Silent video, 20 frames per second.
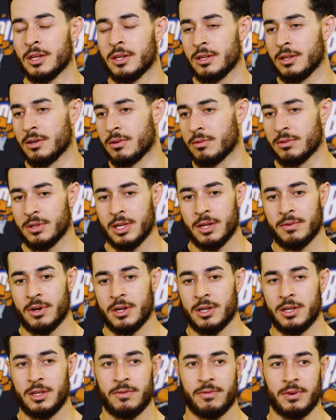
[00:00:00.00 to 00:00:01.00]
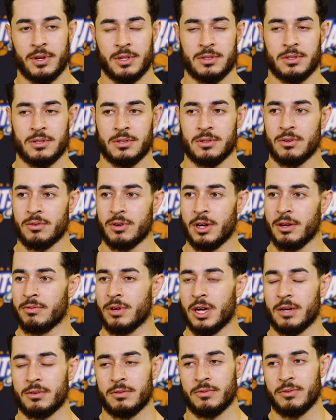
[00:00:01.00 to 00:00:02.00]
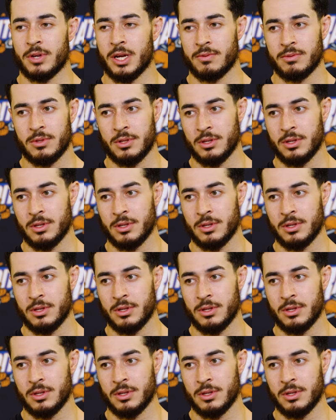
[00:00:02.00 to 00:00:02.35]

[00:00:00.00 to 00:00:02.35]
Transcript: you know, give our defense great 5-on-5